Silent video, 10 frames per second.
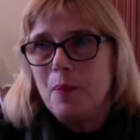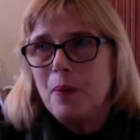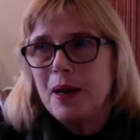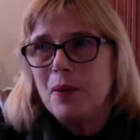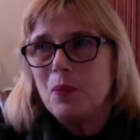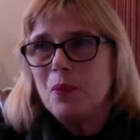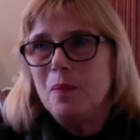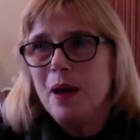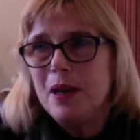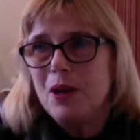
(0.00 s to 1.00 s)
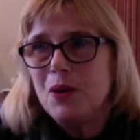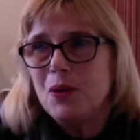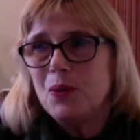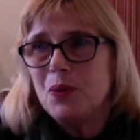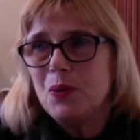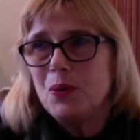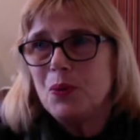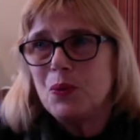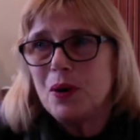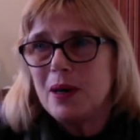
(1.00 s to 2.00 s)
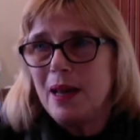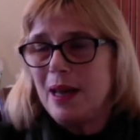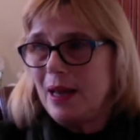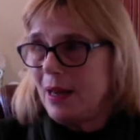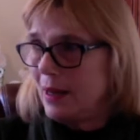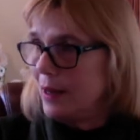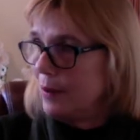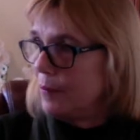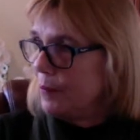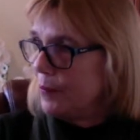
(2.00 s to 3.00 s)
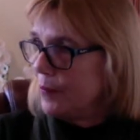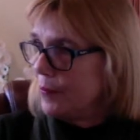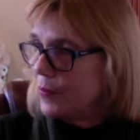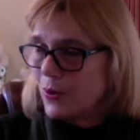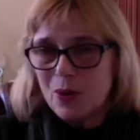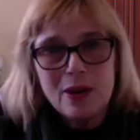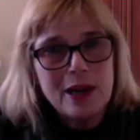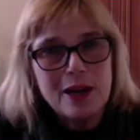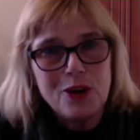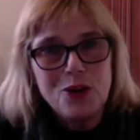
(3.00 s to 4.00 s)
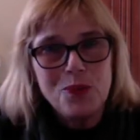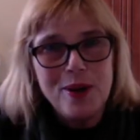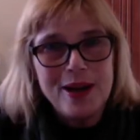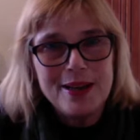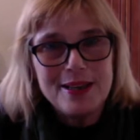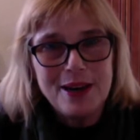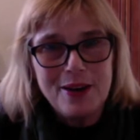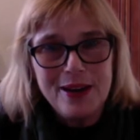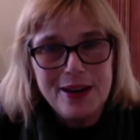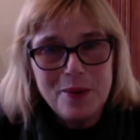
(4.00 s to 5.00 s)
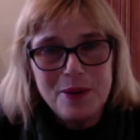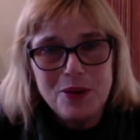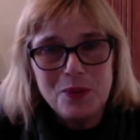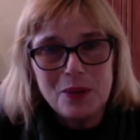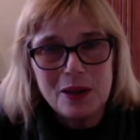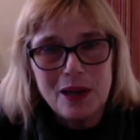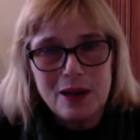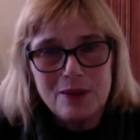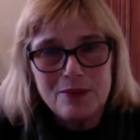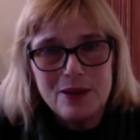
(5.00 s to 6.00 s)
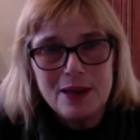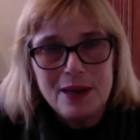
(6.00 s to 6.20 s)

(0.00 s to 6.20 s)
But it would make you a sort of like a humanitarian. I mean, you would love